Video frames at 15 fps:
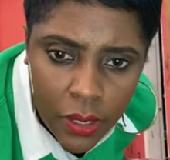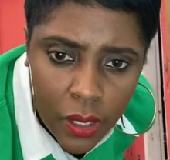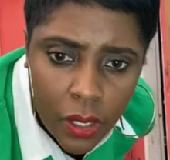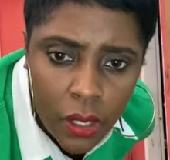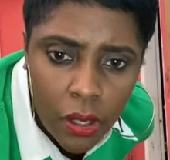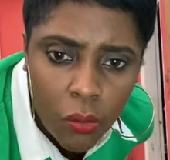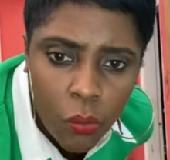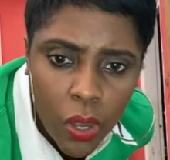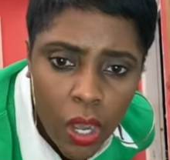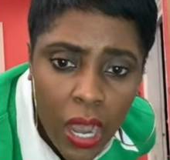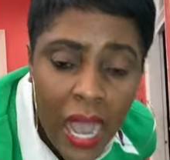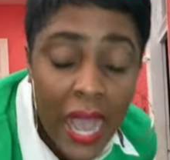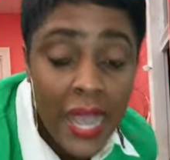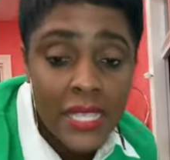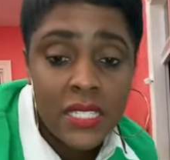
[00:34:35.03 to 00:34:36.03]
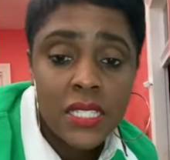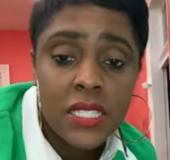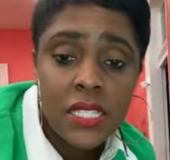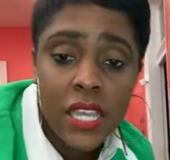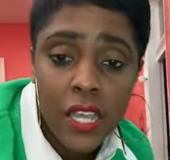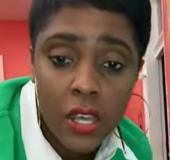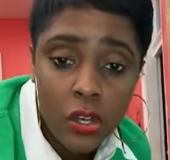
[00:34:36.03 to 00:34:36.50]
Well, I
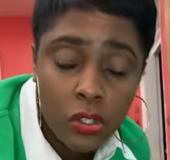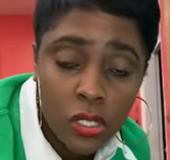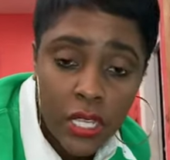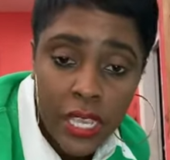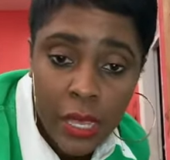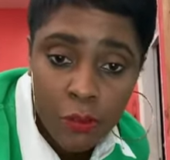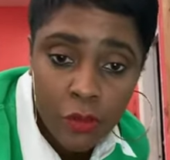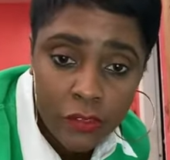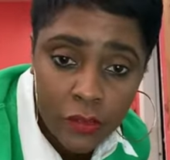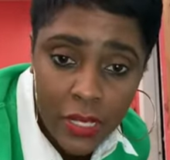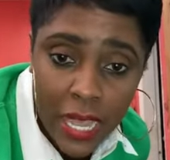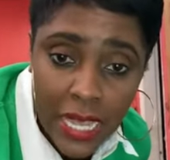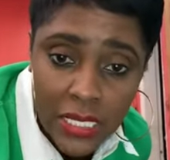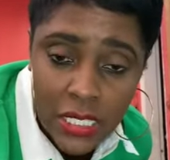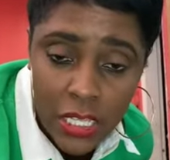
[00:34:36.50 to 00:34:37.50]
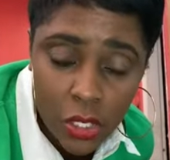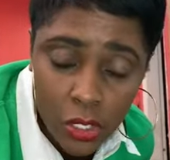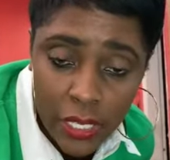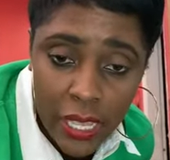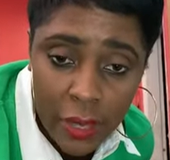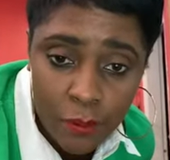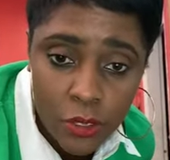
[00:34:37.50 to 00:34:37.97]
sell the
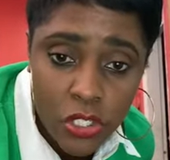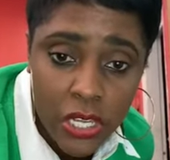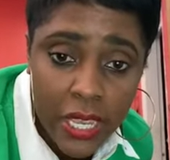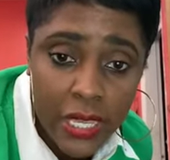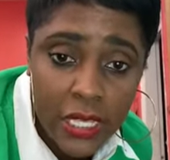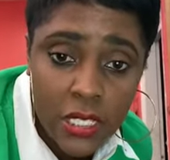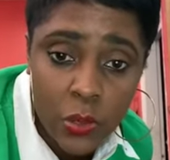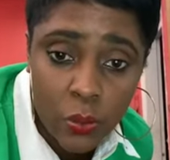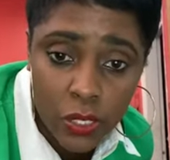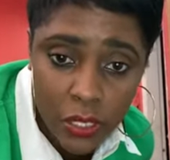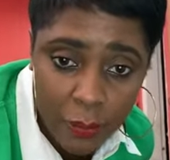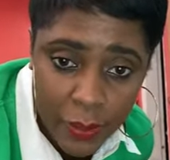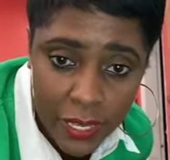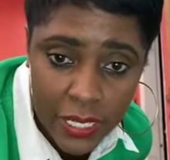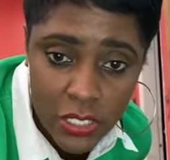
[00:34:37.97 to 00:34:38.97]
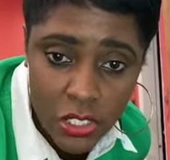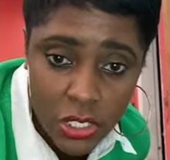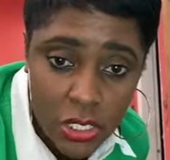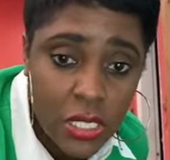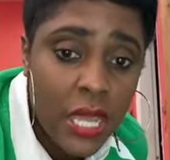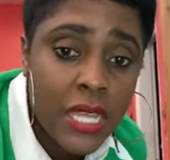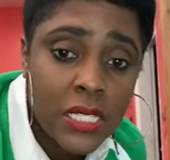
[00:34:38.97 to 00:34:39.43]
camel jackets with the patches.
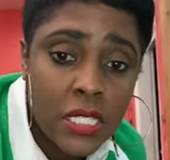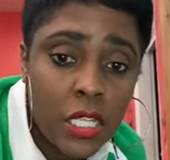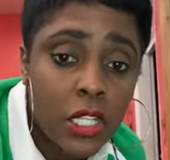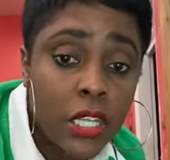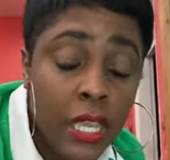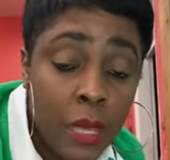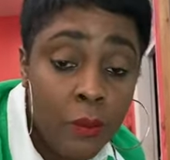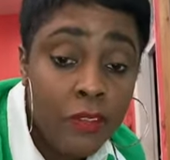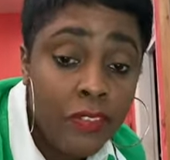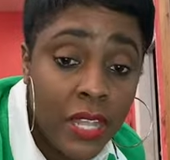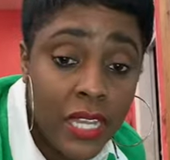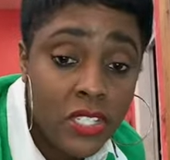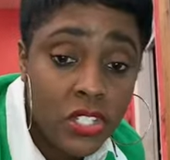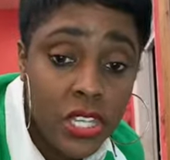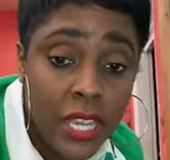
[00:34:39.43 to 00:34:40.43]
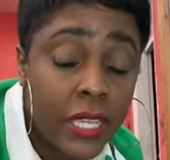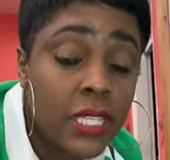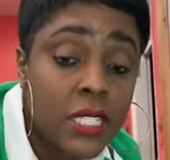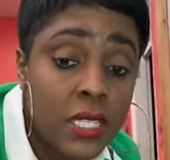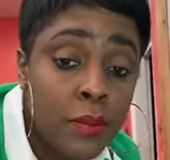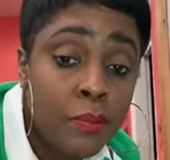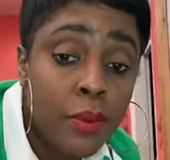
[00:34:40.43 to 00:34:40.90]
I sell the camouflage jackets
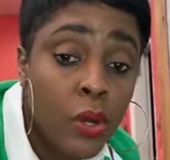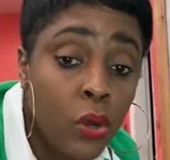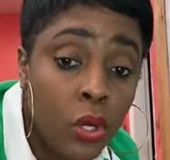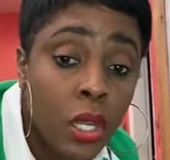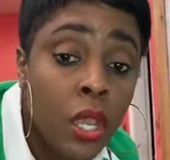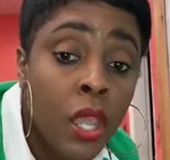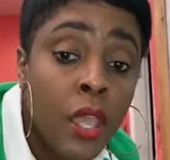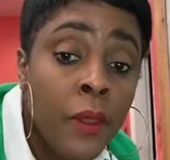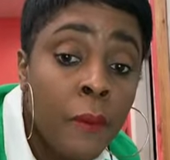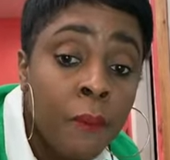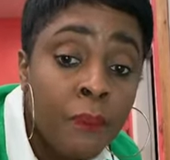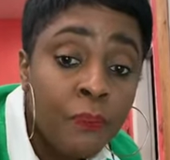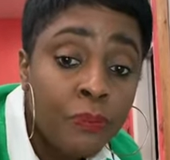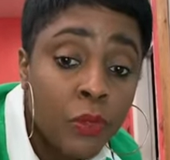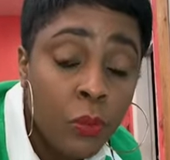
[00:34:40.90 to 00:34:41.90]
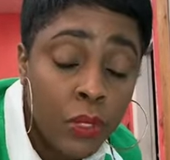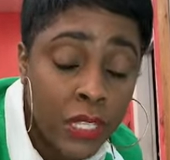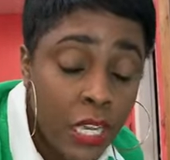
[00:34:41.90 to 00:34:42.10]
in bulk without the